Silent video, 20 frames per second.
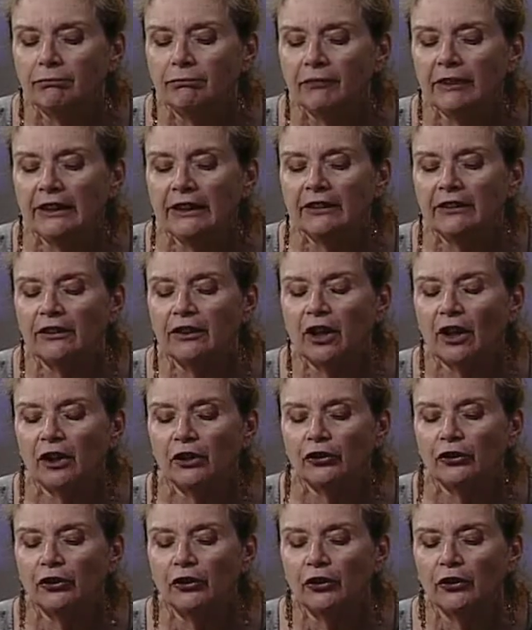these
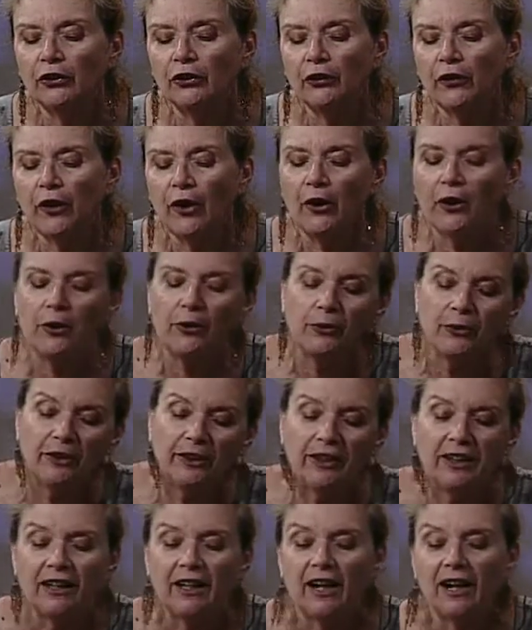cultures, though.
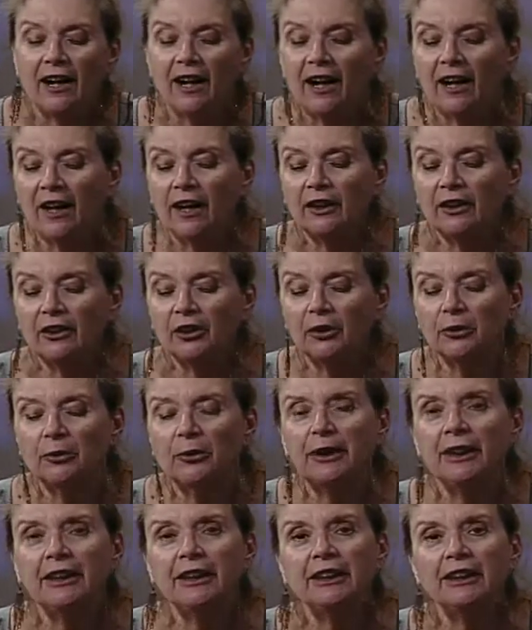
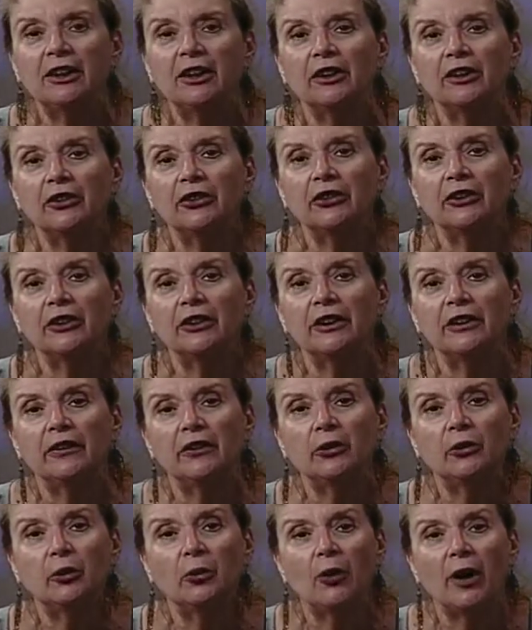Korean culture
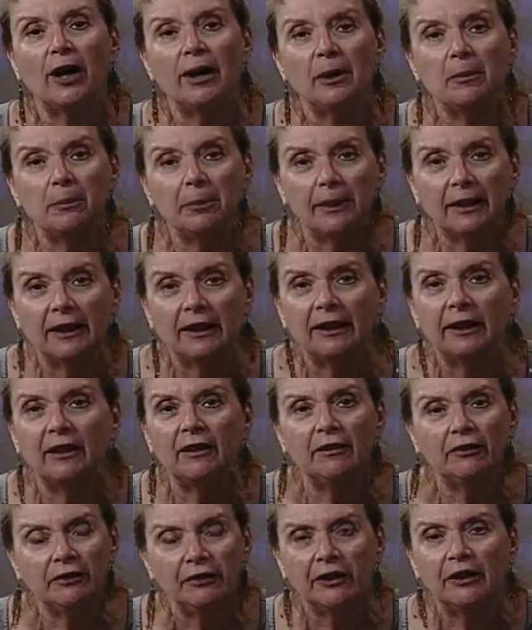is
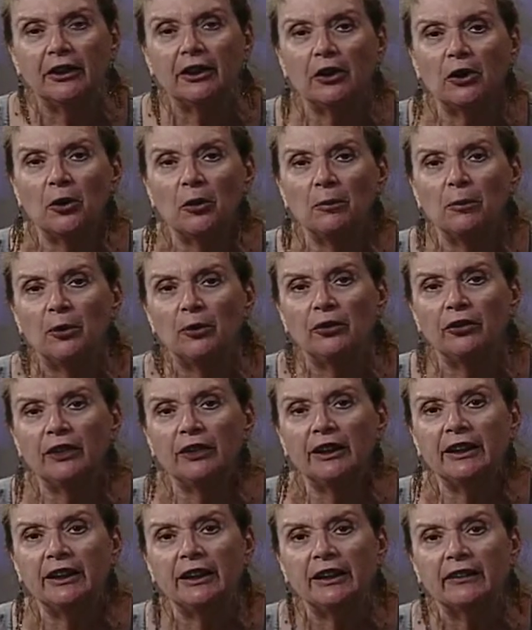is very
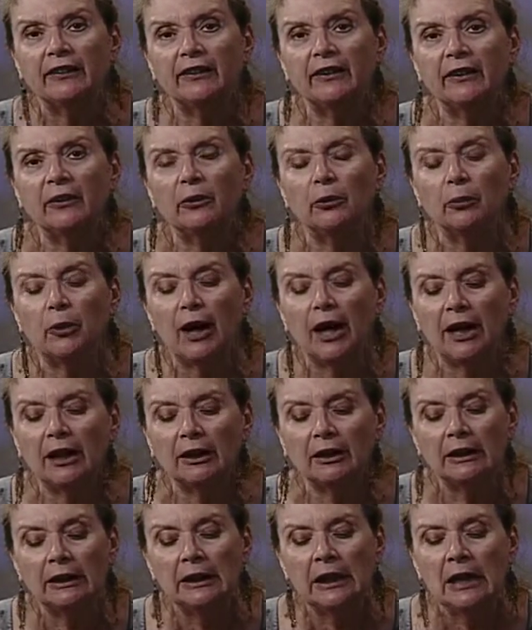homogeneous as
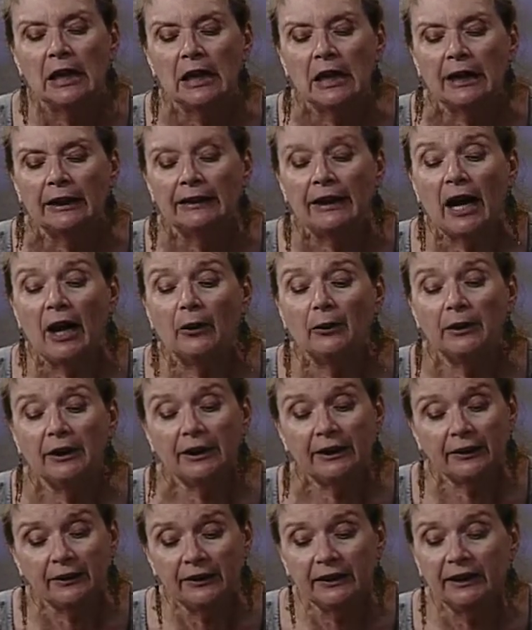well. Now,
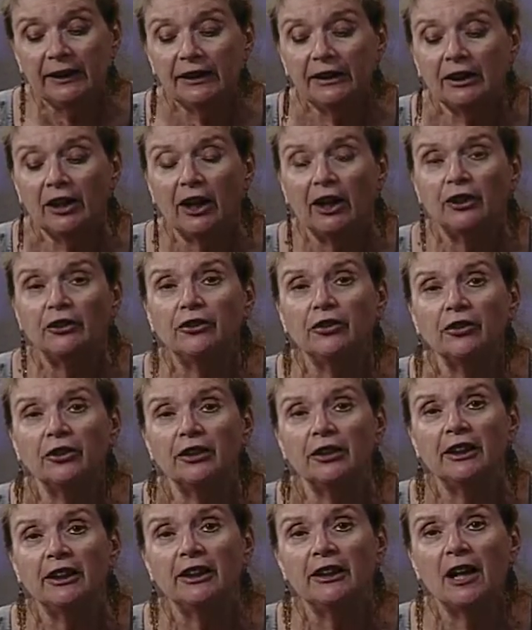Indian culture
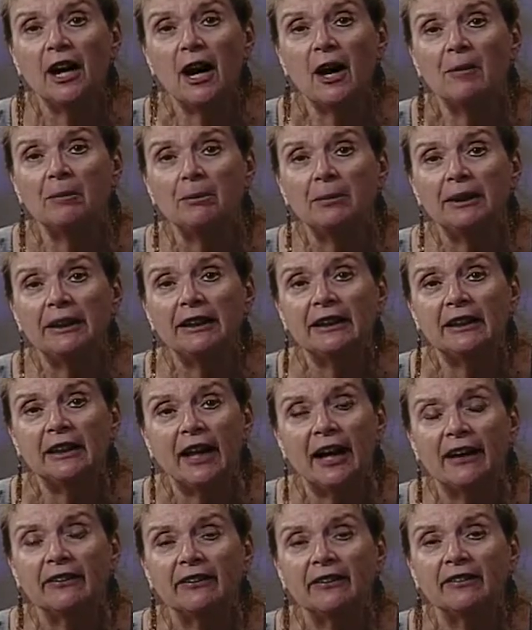cannot be
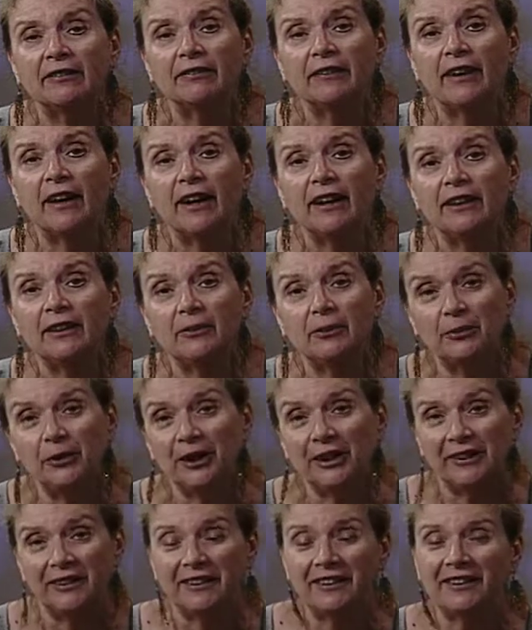classified
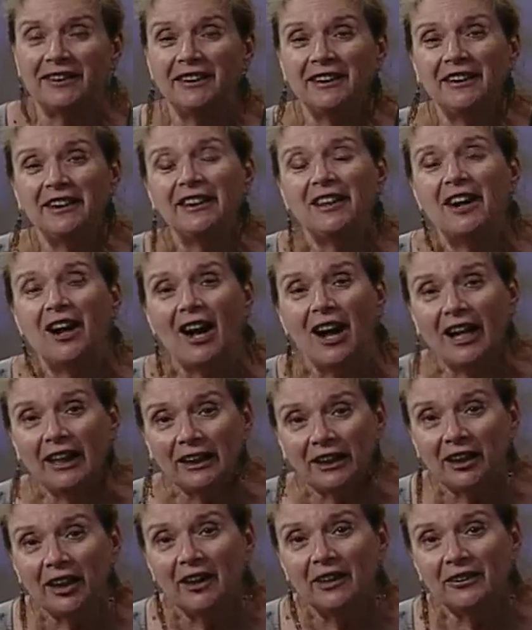with high
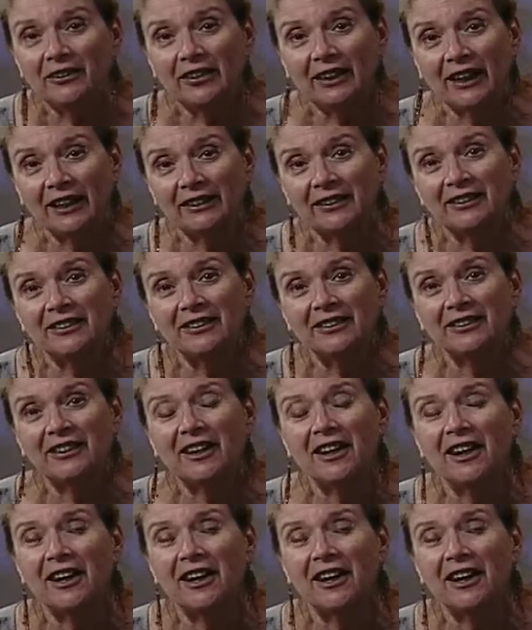context